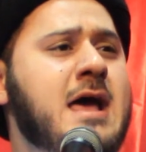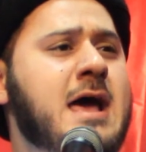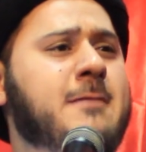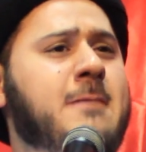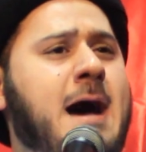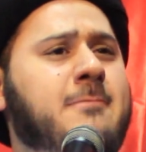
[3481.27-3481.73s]

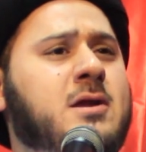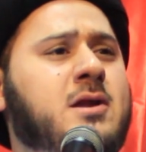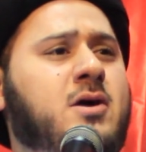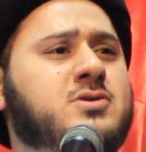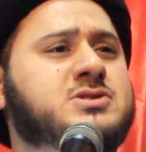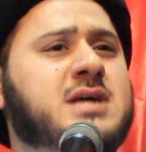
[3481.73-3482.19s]
Imam
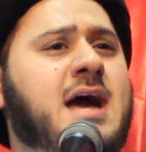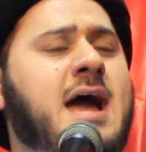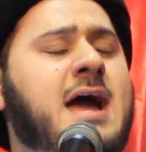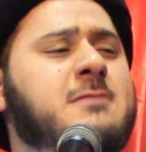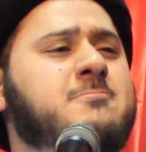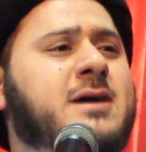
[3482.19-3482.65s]

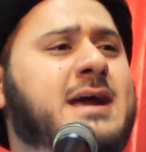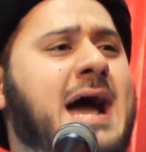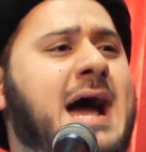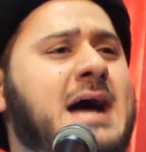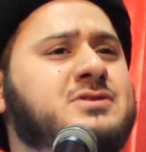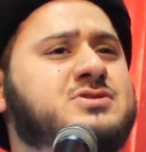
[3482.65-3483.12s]
al-Hussein
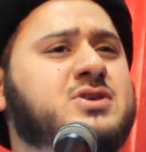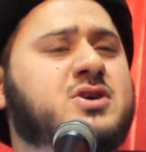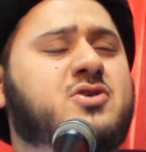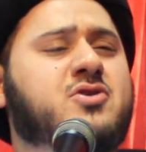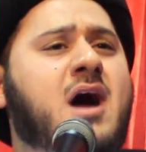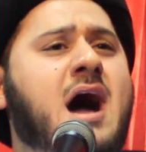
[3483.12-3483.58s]
began to
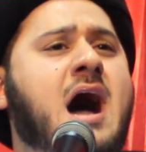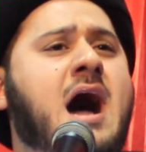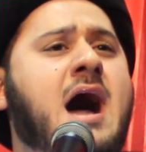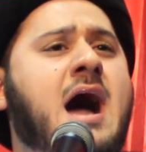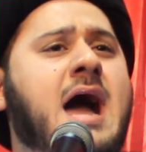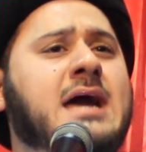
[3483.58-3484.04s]

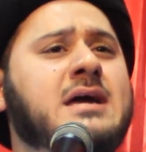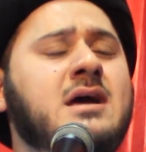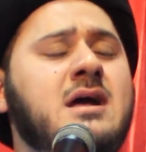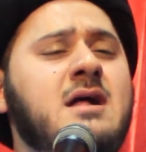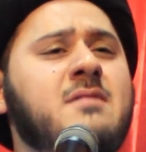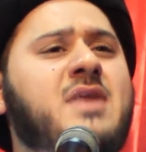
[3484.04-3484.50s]
cry.
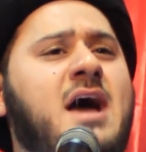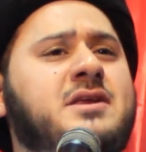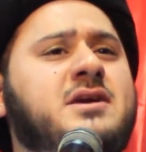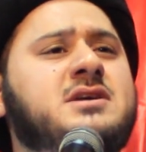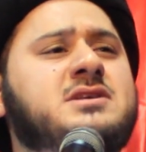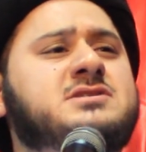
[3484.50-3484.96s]

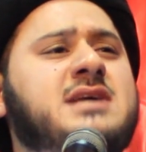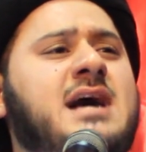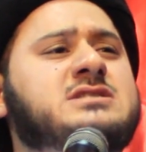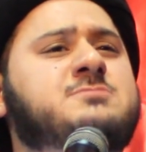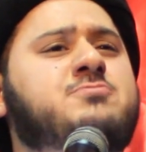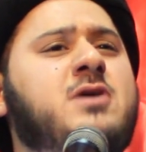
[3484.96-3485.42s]
Then he
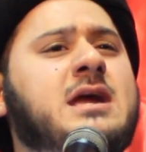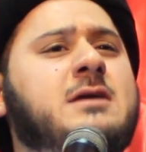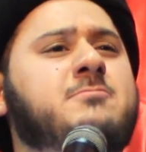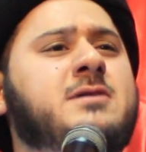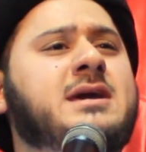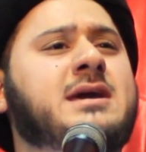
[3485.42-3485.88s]
says,
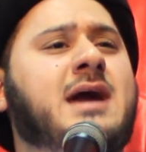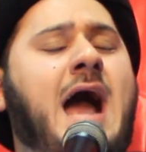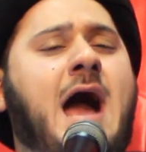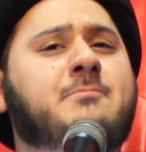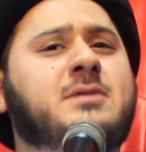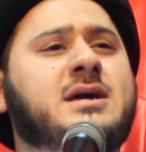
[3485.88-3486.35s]
bring me
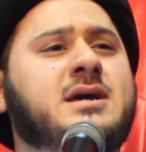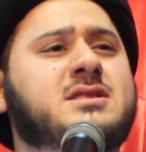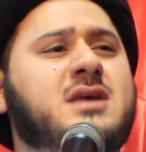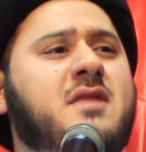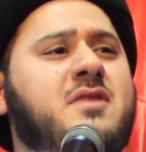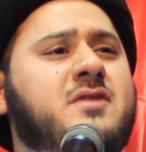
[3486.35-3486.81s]

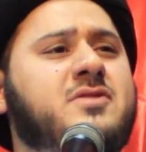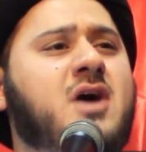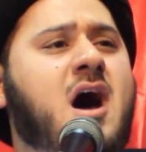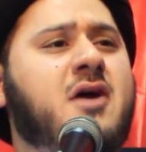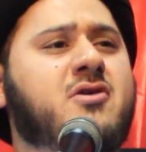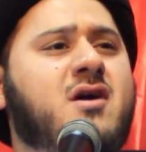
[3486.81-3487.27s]
Hamida, the
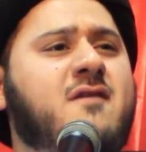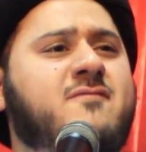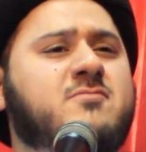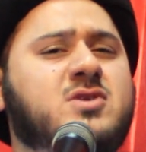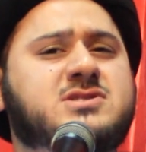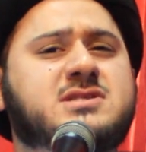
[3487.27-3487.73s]
daughter
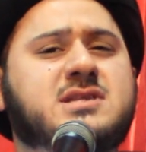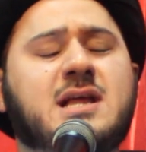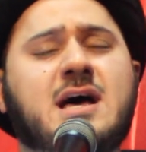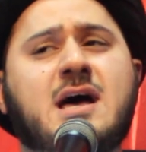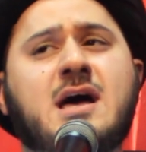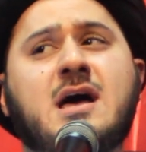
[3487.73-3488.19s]
of
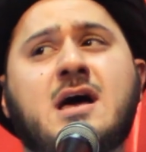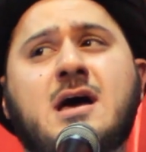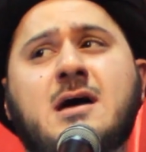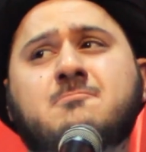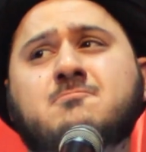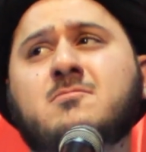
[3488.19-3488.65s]

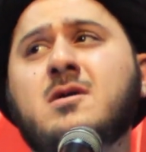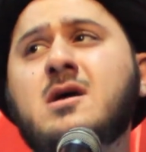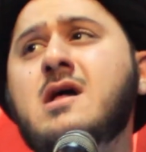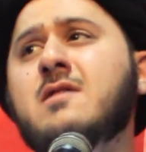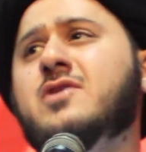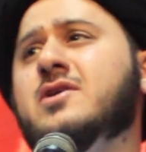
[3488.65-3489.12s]
Muslim.
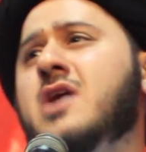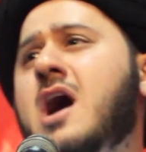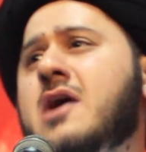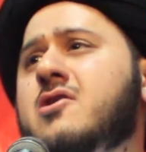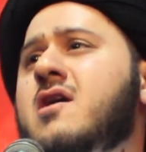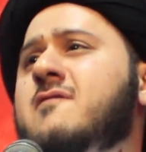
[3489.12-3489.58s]
The
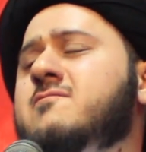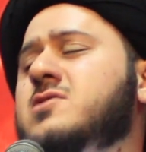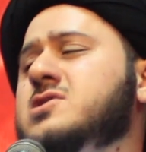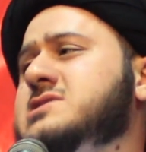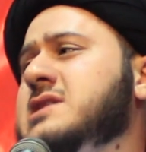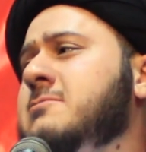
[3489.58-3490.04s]
daughter of
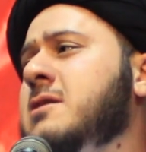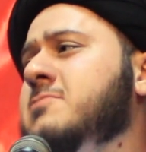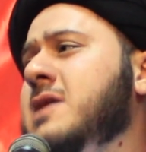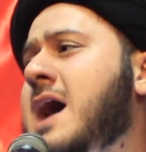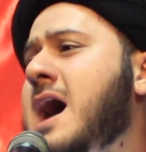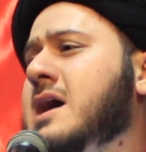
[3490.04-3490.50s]
Muslim
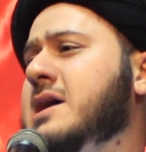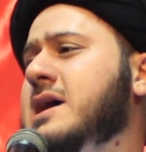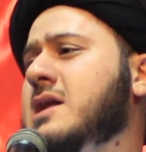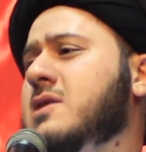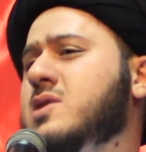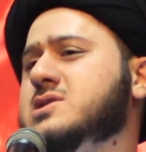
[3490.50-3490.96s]
ibn
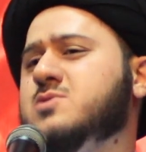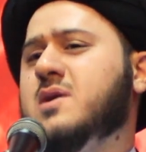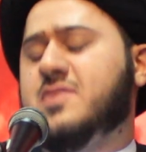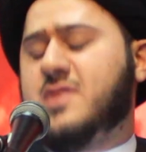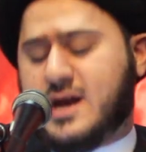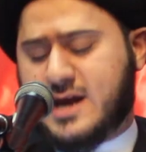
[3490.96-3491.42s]
Aqil was
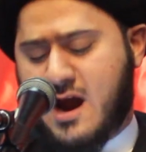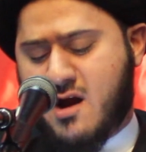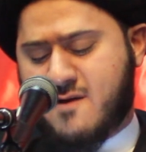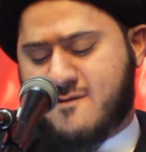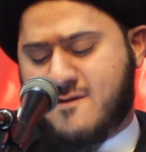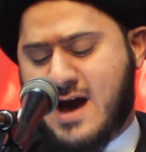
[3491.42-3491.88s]
with the
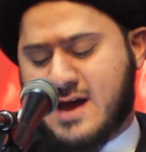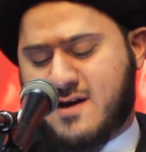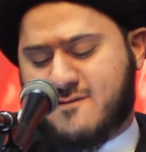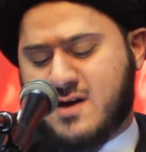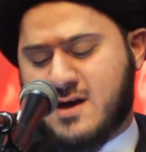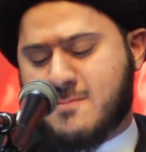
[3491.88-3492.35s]
caravan
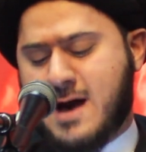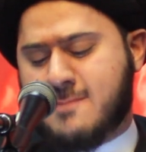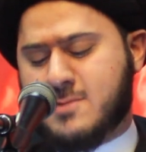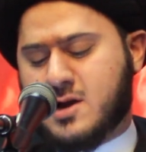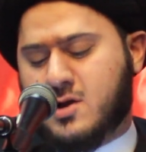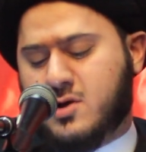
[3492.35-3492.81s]
of
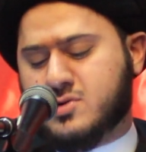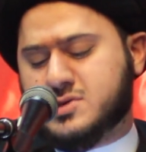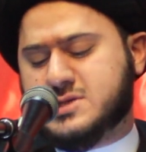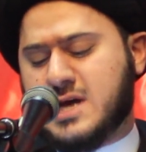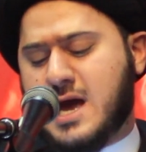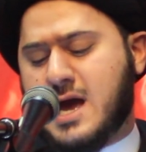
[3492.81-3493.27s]
Imam
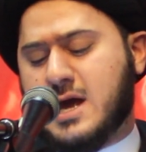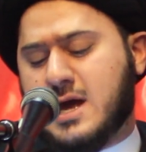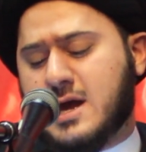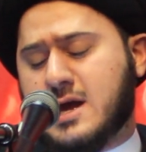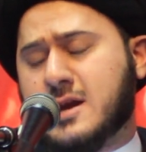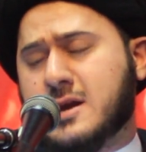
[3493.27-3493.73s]

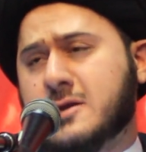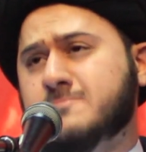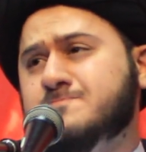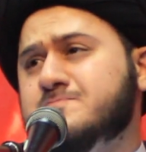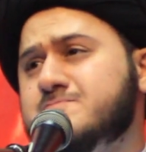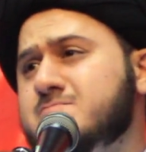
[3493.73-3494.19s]

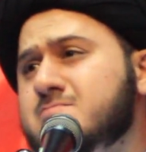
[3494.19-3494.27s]
al-Hussein.